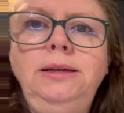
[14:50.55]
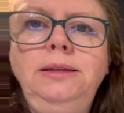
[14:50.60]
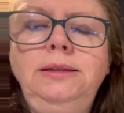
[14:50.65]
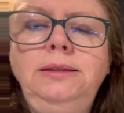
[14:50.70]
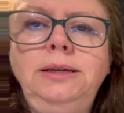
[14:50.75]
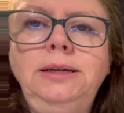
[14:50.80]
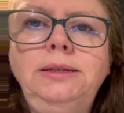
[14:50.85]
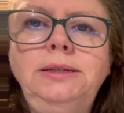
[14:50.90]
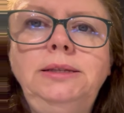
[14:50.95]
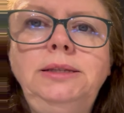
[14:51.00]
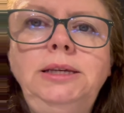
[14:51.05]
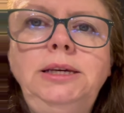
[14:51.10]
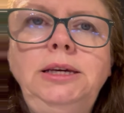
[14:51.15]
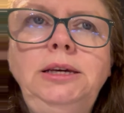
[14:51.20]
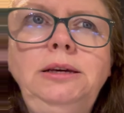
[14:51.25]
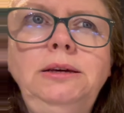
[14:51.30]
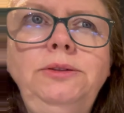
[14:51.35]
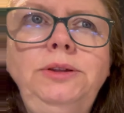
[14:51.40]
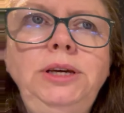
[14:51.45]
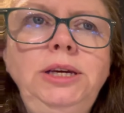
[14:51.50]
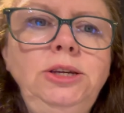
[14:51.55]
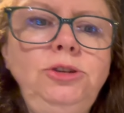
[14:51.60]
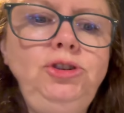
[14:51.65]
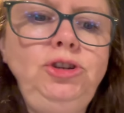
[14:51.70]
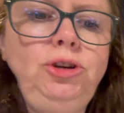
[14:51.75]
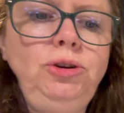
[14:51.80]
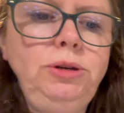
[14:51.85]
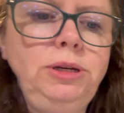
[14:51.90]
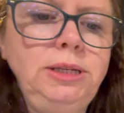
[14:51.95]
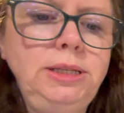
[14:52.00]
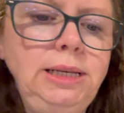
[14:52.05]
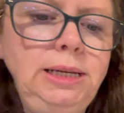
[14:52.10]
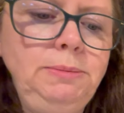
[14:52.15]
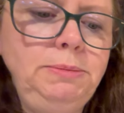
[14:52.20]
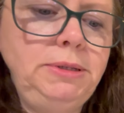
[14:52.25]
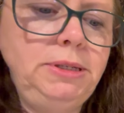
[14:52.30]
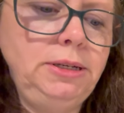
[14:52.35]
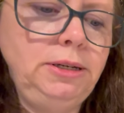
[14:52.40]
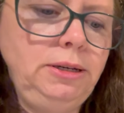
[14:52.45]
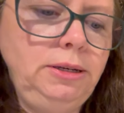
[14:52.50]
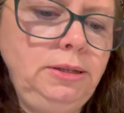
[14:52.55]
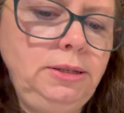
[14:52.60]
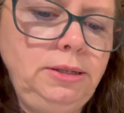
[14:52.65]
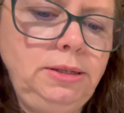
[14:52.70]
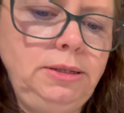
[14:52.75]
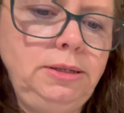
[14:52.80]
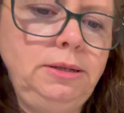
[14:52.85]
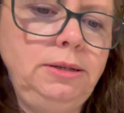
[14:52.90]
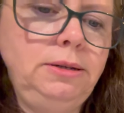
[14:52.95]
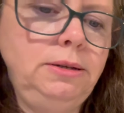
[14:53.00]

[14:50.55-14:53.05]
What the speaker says: That's the, I think it's eucalyptus.